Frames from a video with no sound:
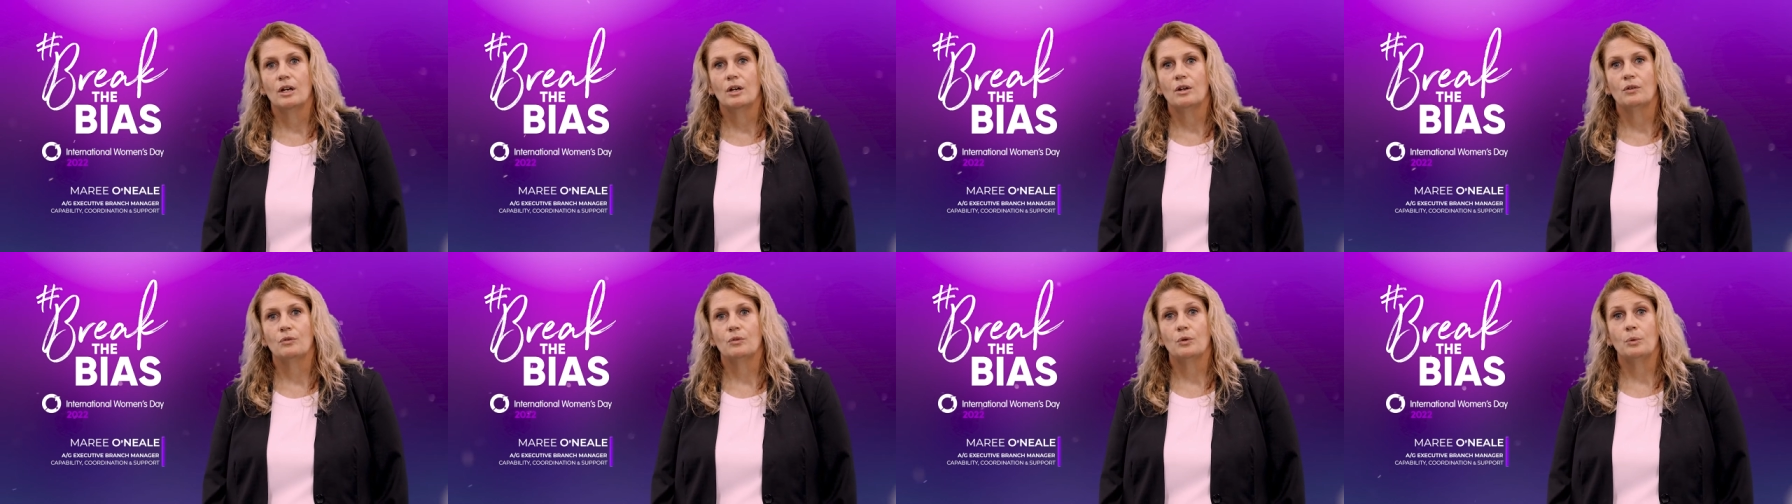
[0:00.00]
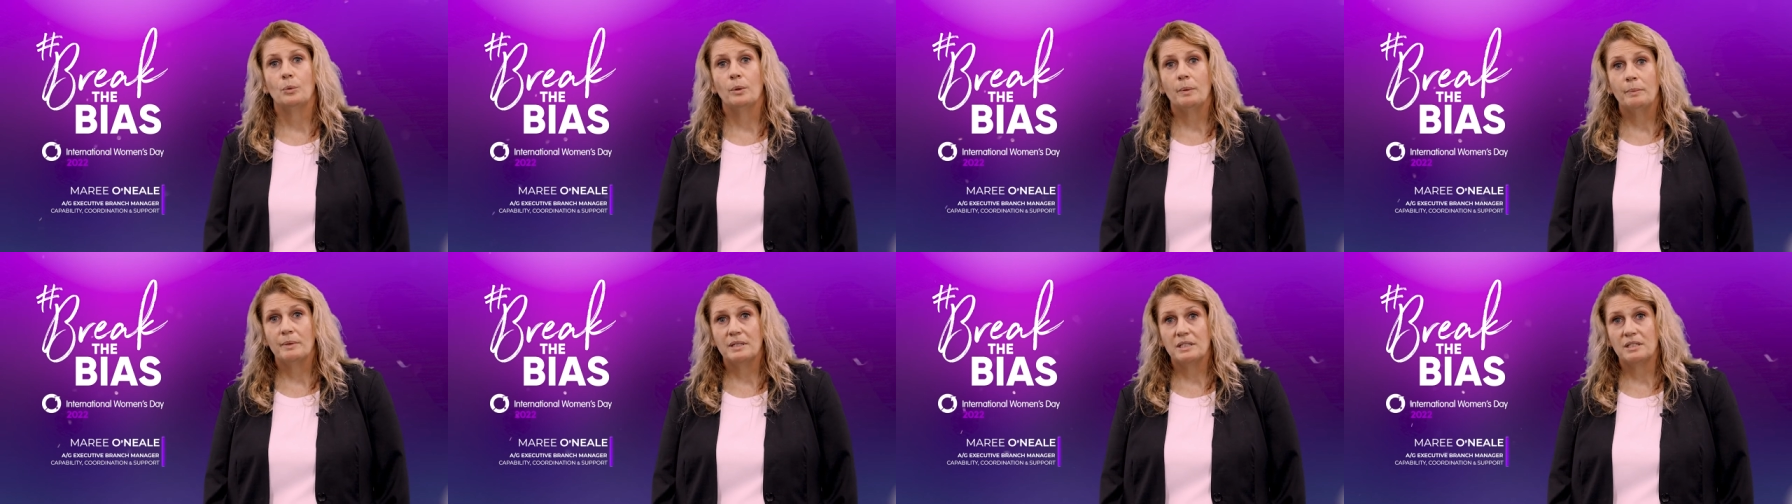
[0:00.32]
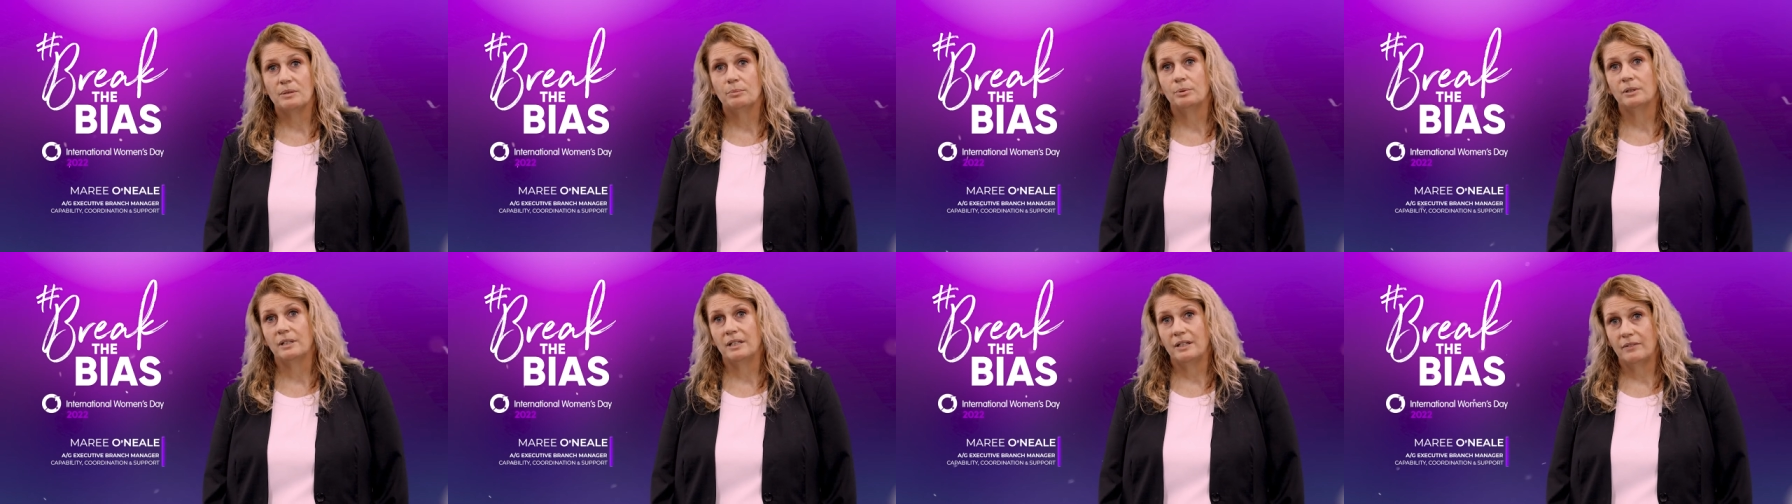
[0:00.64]
For women
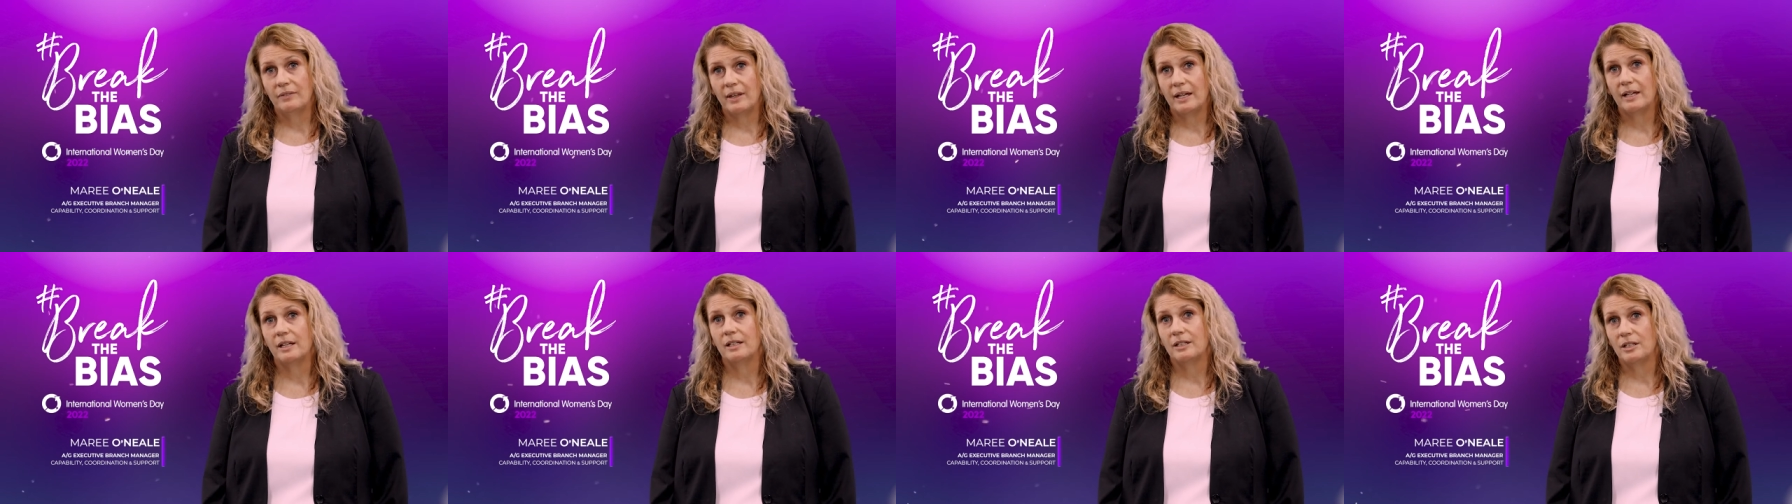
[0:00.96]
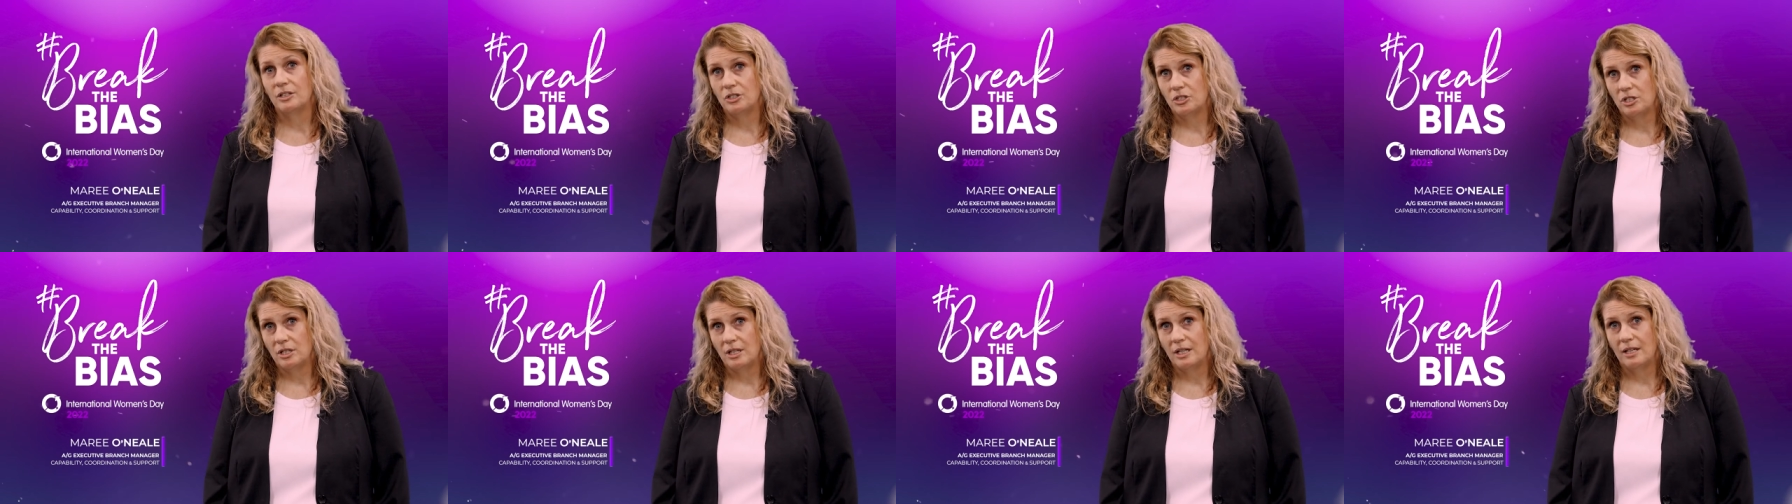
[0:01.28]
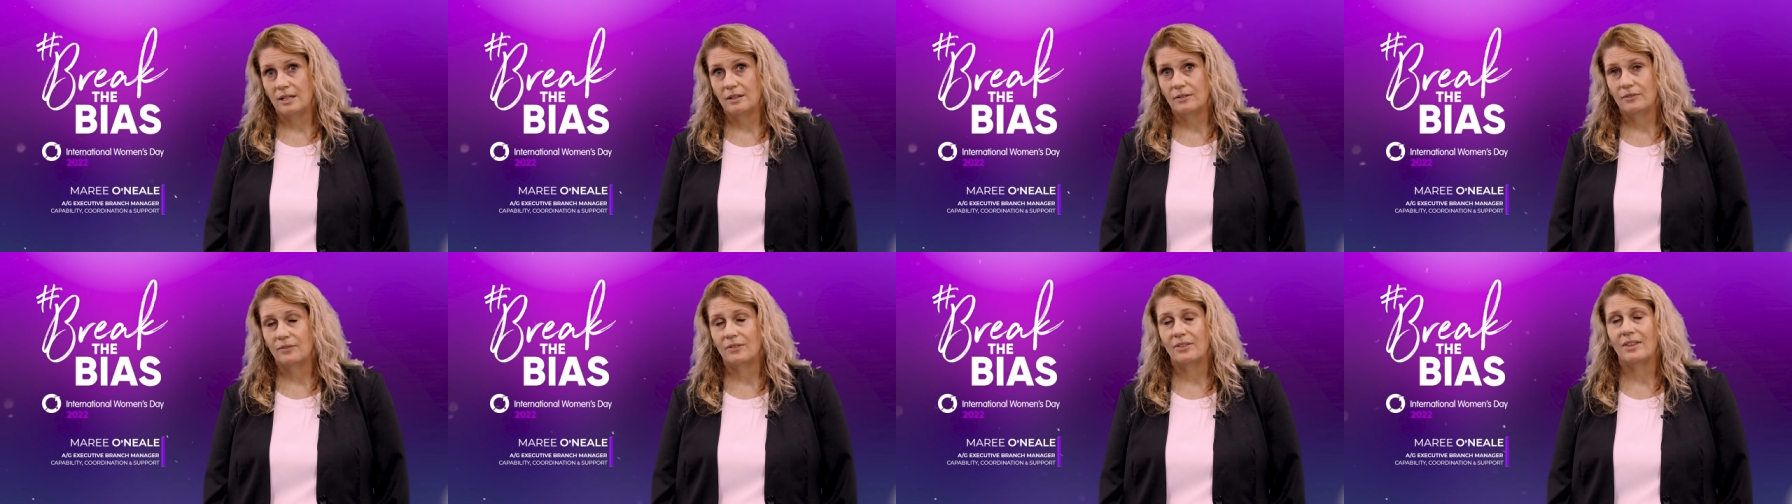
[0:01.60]
to believe they can
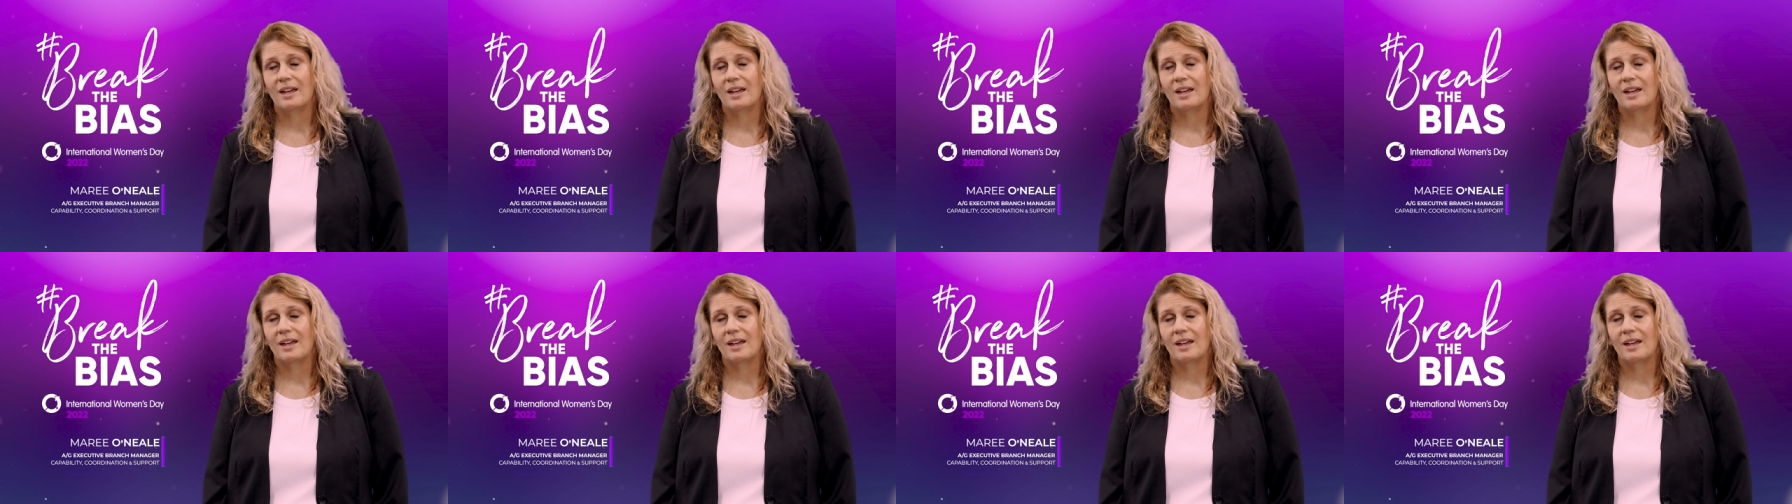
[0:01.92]
achieve,